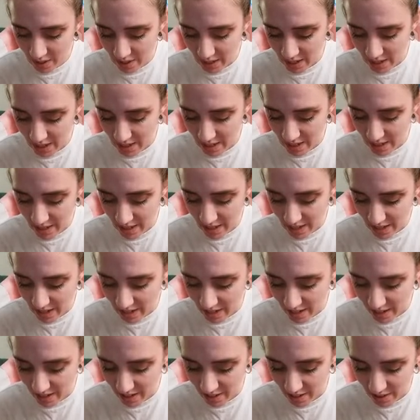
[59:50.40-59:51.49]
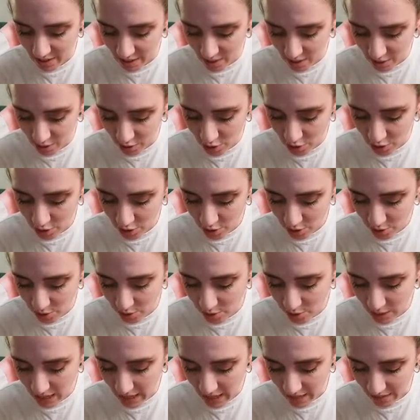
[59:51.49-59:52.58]
and then 2
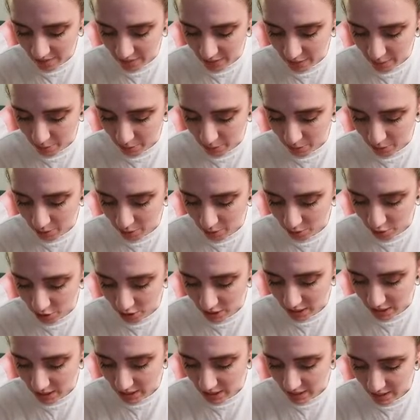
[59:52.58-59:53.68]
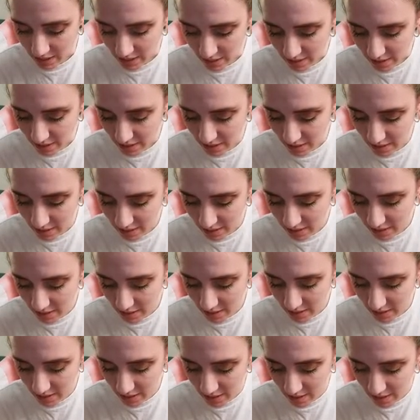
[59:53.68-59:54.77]
half double crochets
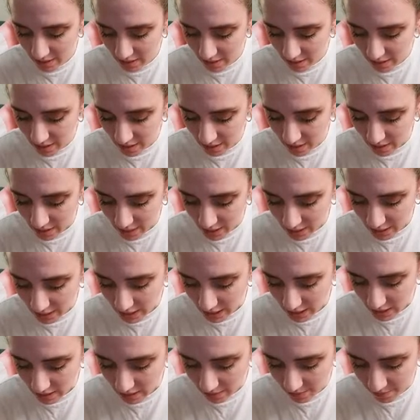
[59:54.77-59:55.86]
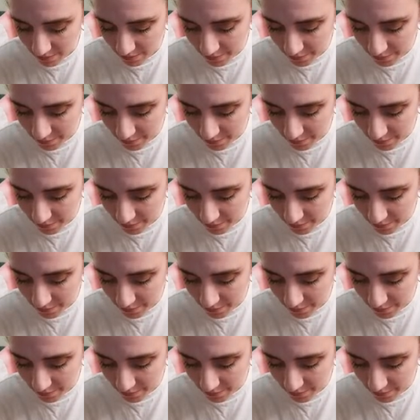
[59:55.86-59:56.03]
again.